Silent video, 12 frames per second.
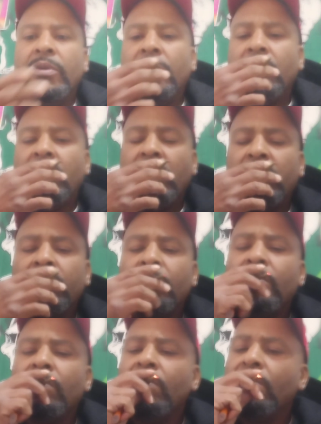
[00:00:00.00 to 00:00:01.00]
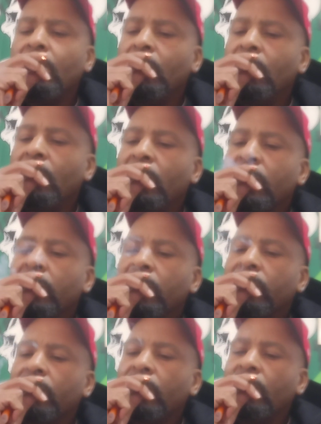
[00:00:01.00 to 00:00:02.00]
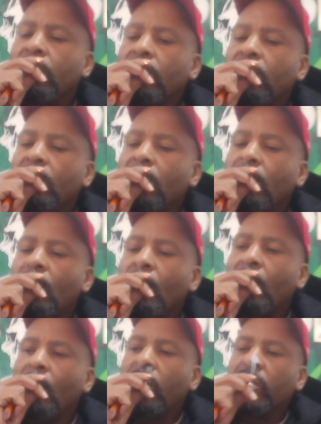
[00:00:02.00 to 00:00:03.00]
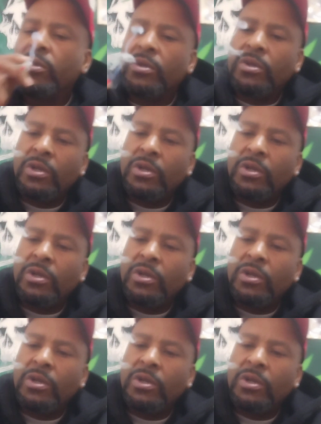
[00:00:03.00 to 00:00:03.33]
No one is speaking in this clip.